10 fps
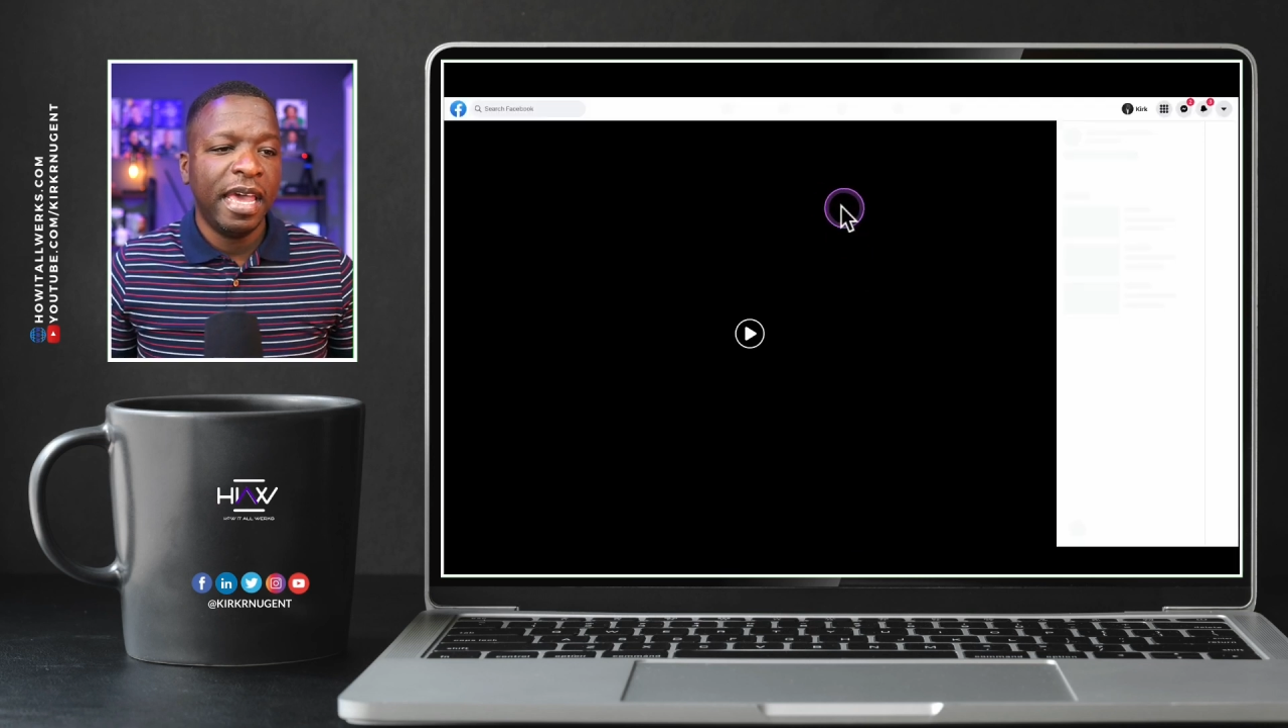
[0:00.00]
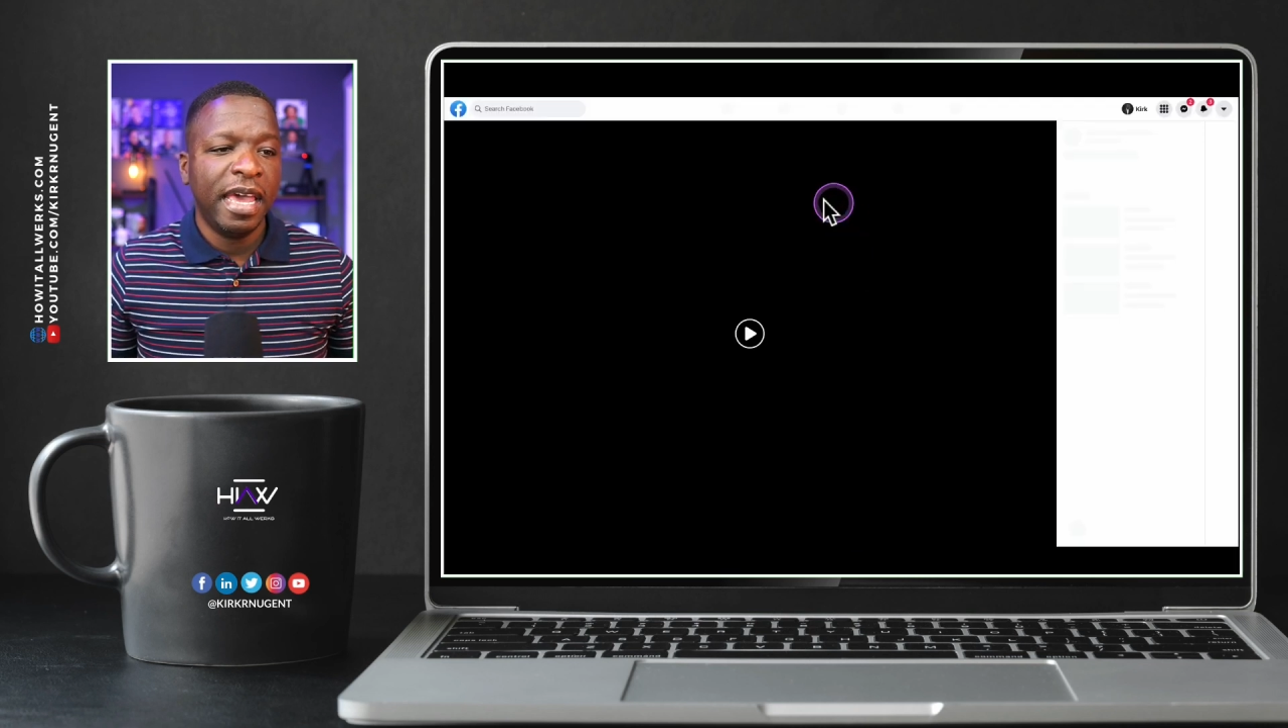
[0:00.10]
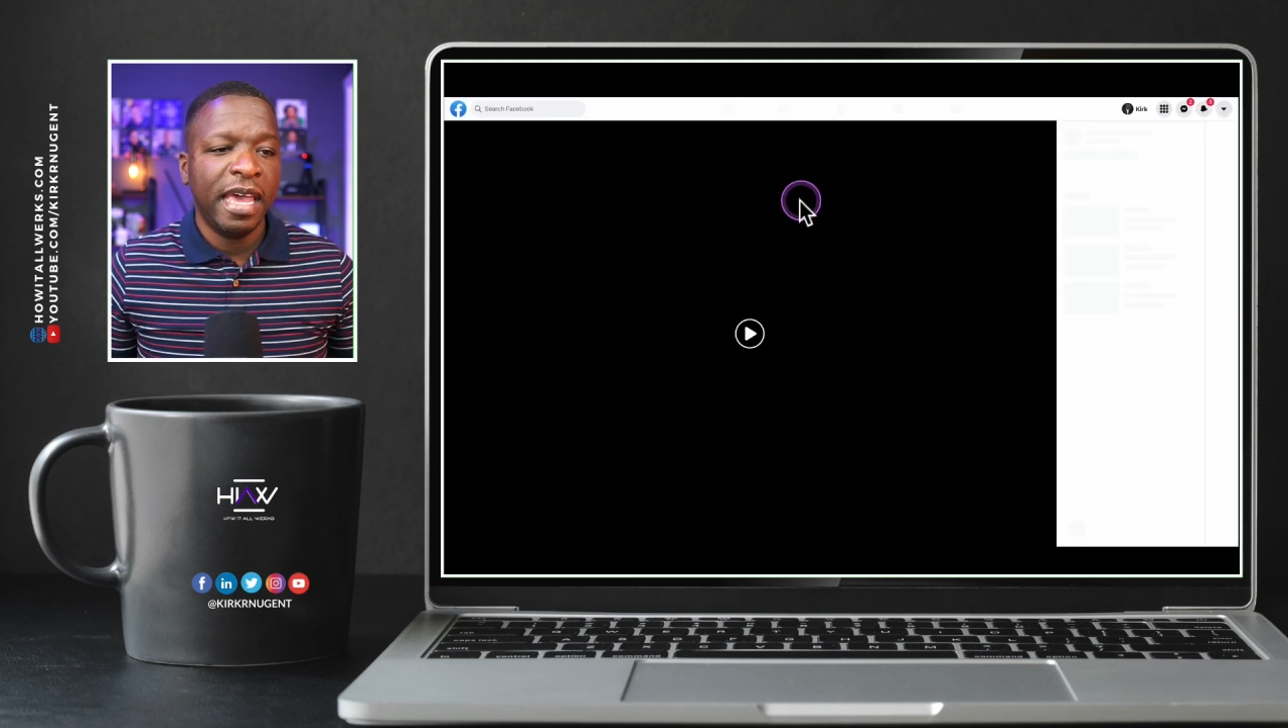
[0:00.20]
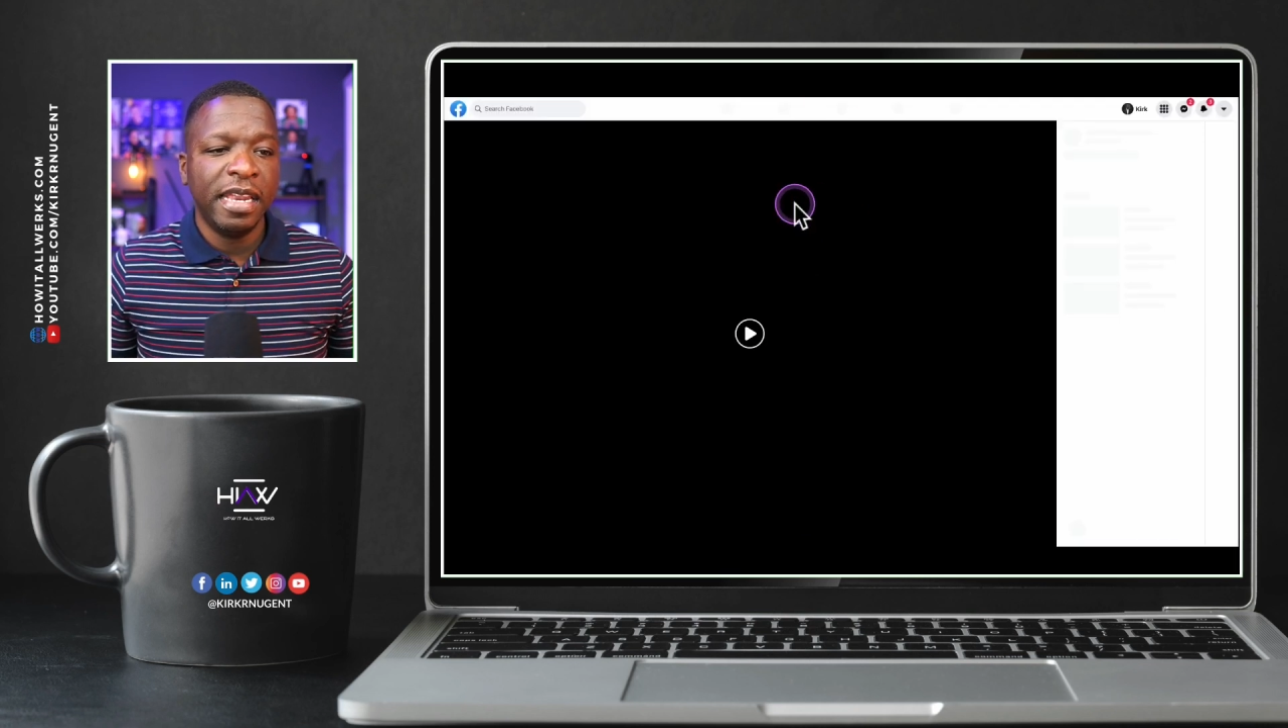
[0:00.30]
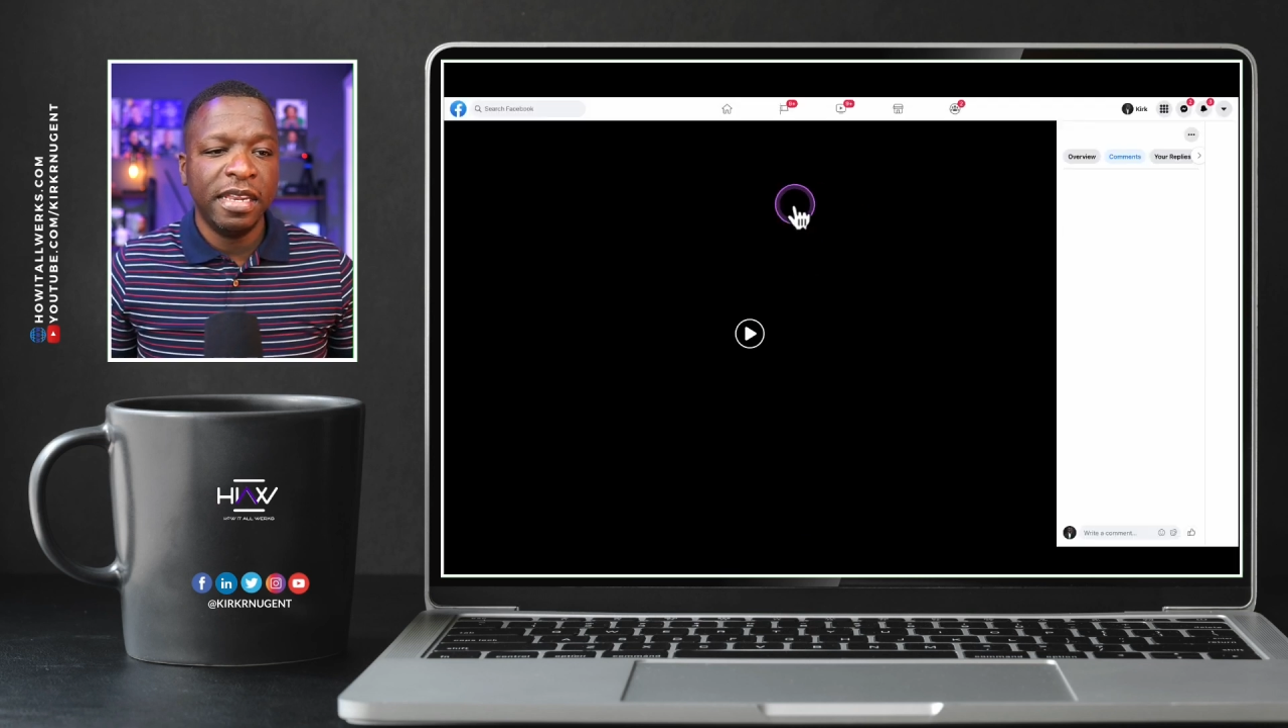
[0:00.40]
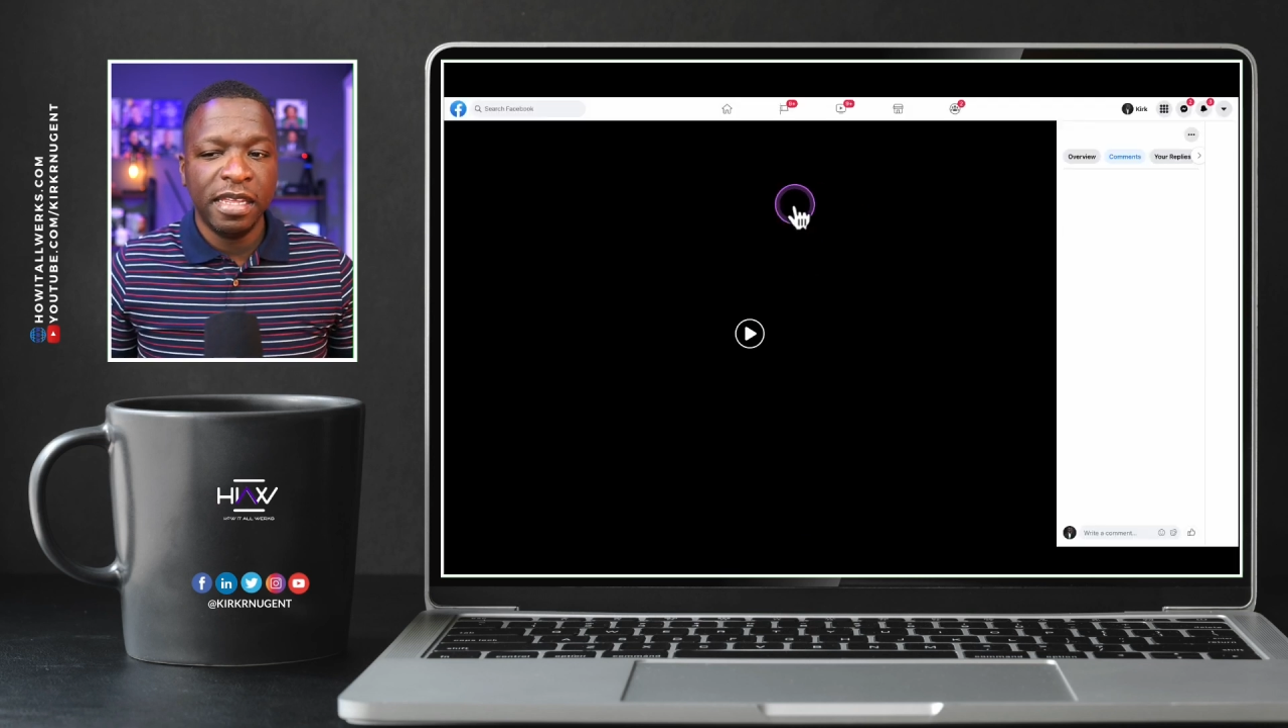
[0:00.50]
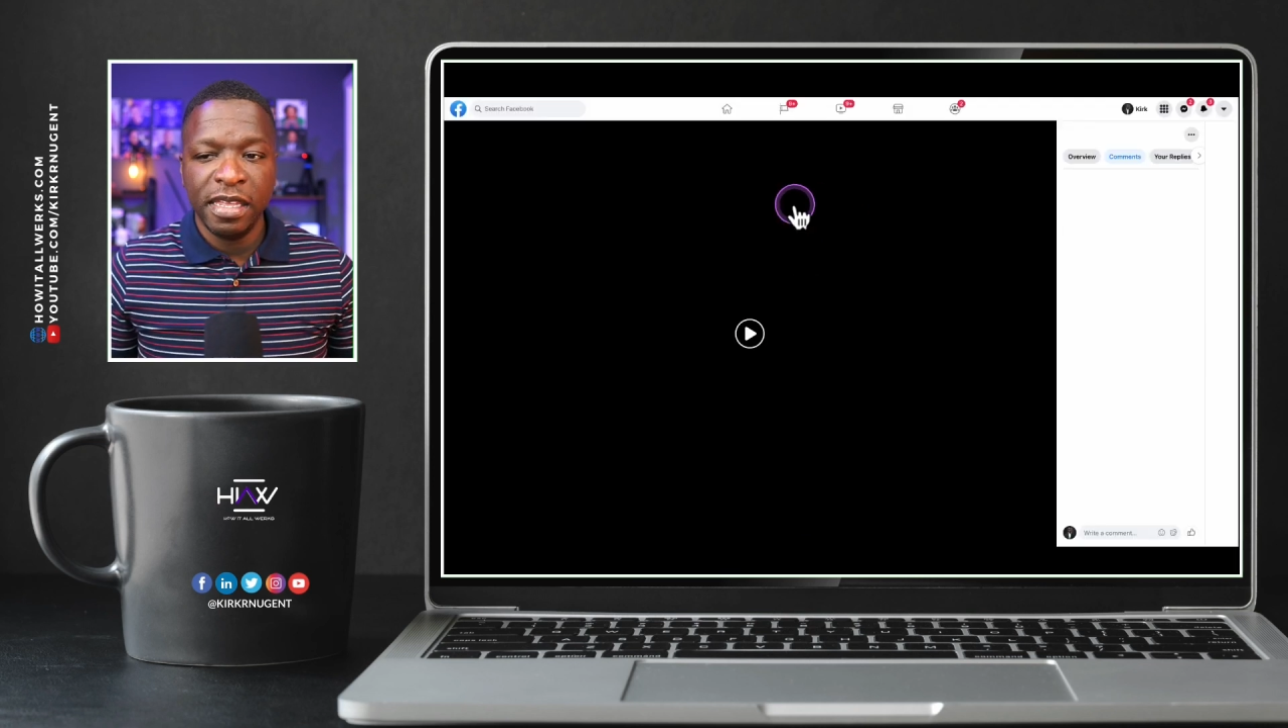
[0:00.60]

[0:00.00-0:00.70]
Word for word: And